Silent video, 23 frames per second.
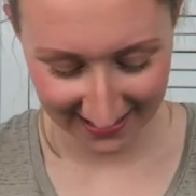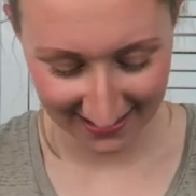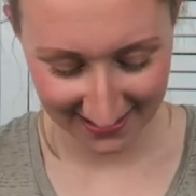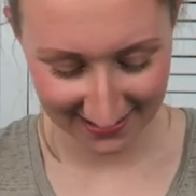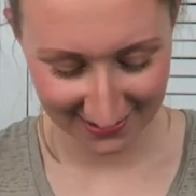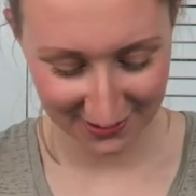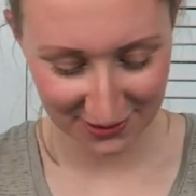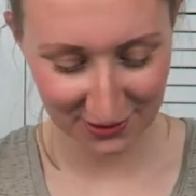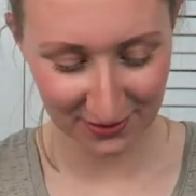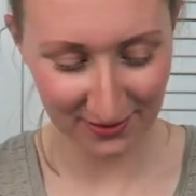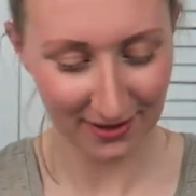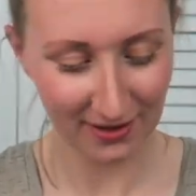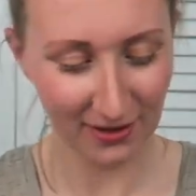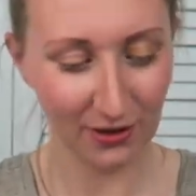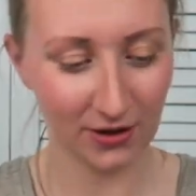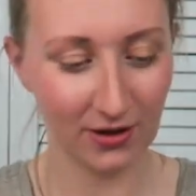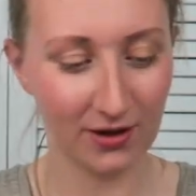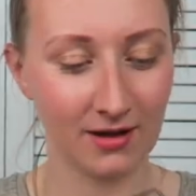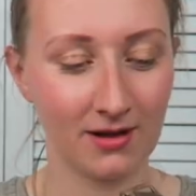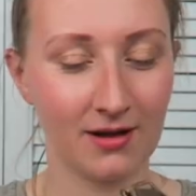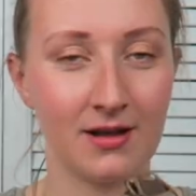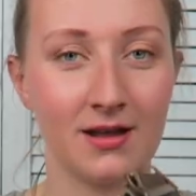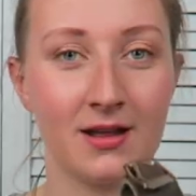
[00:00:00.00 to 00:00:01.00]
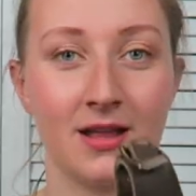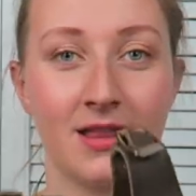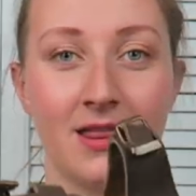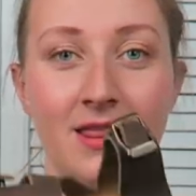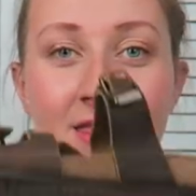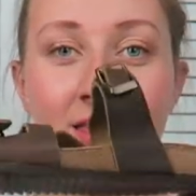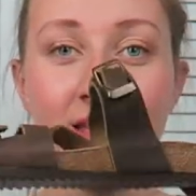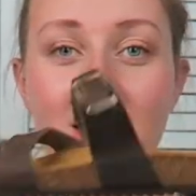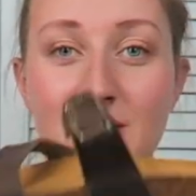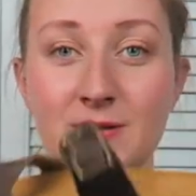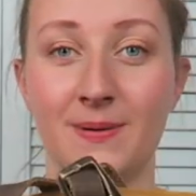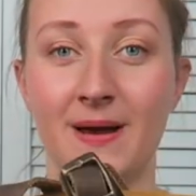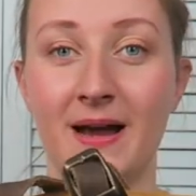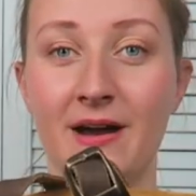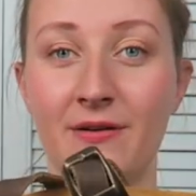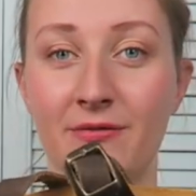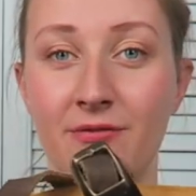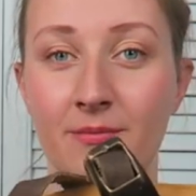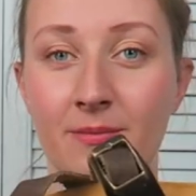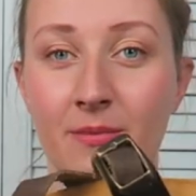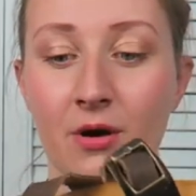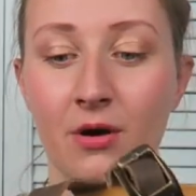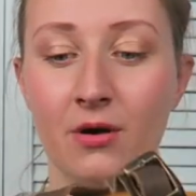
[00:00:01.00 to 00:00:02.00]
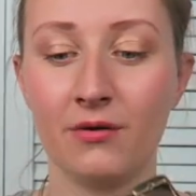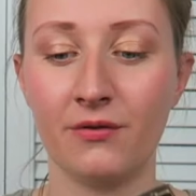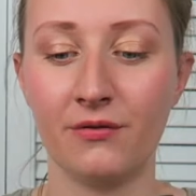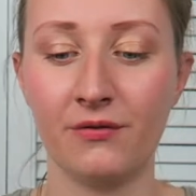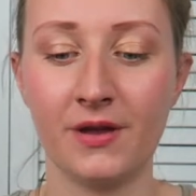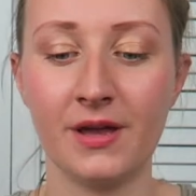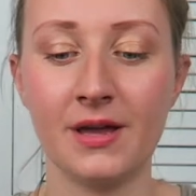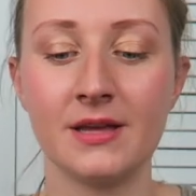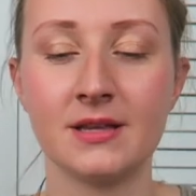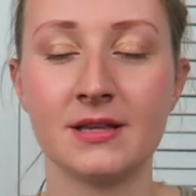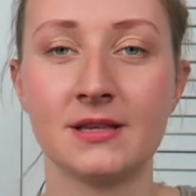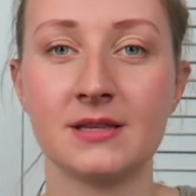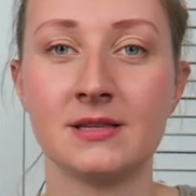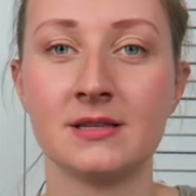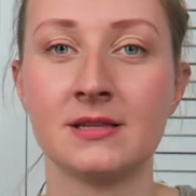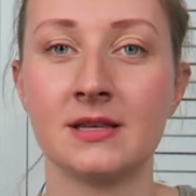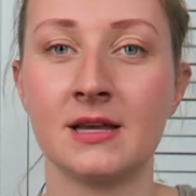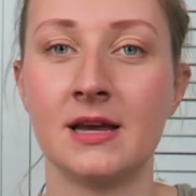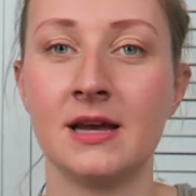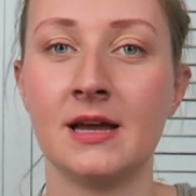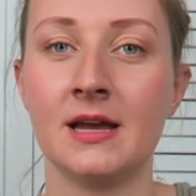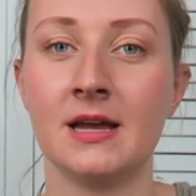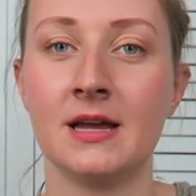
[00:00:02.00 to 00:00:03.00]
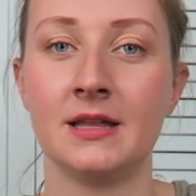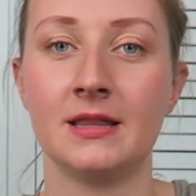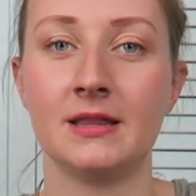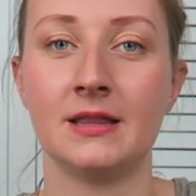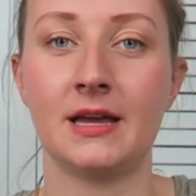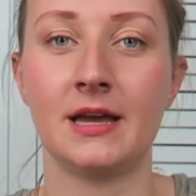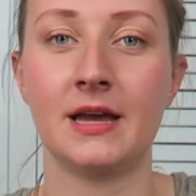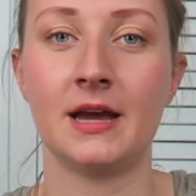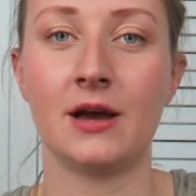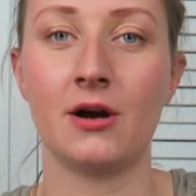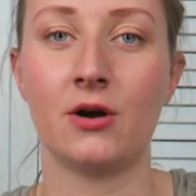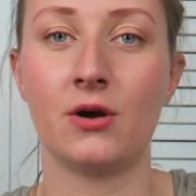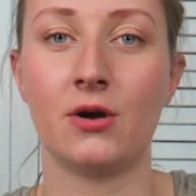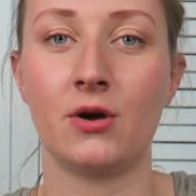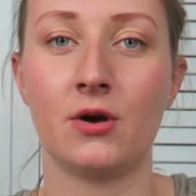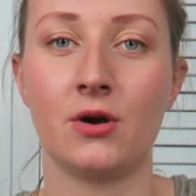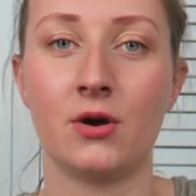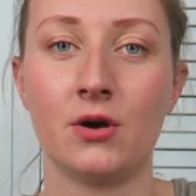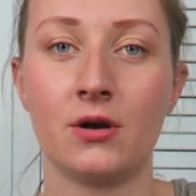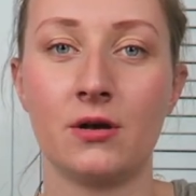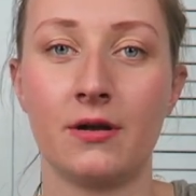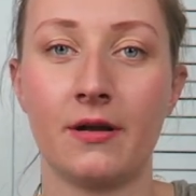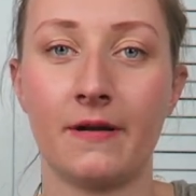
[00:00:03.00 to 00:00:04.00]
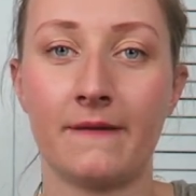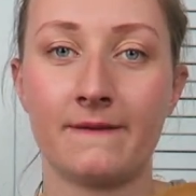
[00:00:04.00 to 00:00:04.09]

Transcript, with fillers: and then so I got this pair from Office. They are